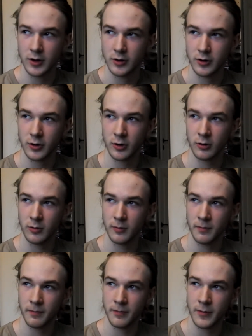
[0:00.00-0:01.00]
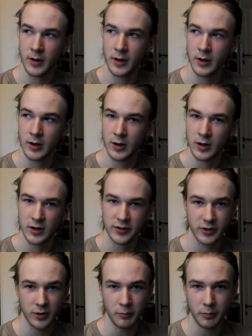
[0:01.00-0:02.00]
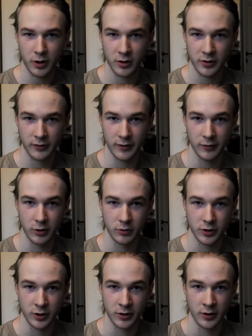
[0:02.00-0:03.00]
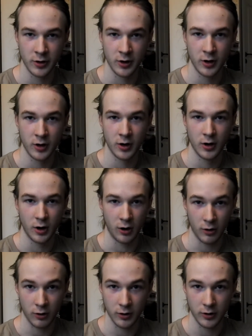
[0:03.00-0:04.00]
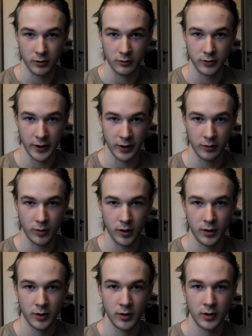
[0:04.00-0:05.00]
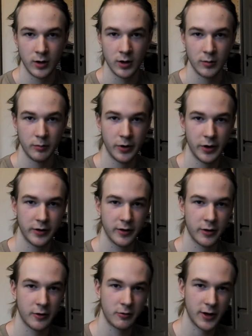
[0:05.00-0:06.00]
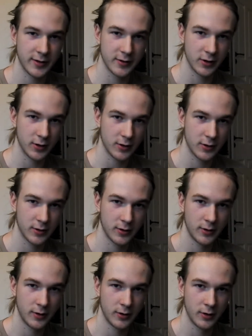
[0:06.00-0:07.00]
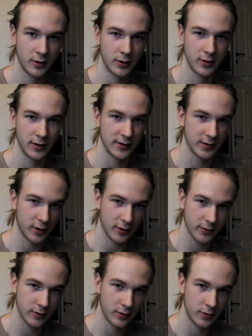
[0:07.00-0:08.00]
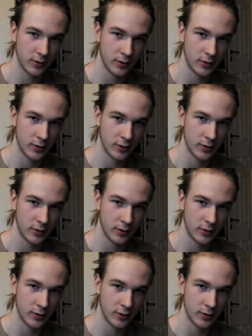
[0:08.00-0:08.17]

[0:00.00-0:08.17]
You know, some parts of evolution are random, but the result is not.